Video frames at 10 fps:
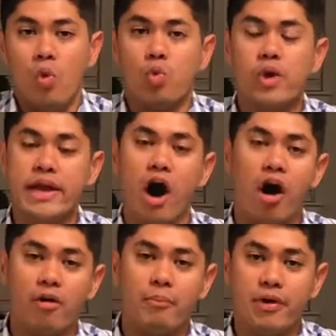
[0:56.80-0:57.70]
We
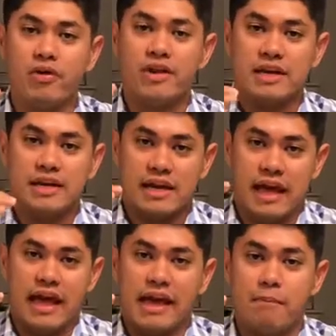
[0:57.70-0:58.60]
are building
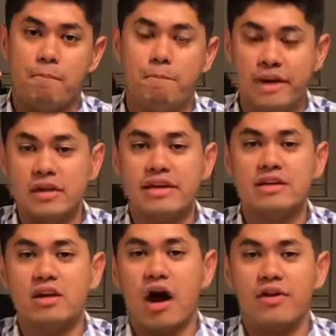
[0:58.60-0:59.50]
a billion
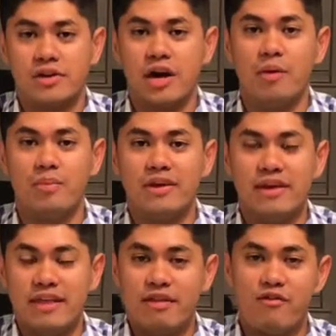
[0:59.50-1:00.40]
dollar
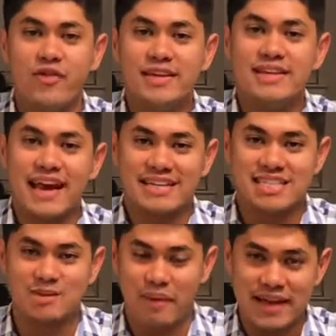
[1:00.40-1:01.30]
company in the fintech
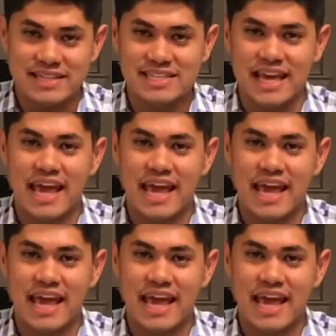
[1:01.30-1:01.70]
space.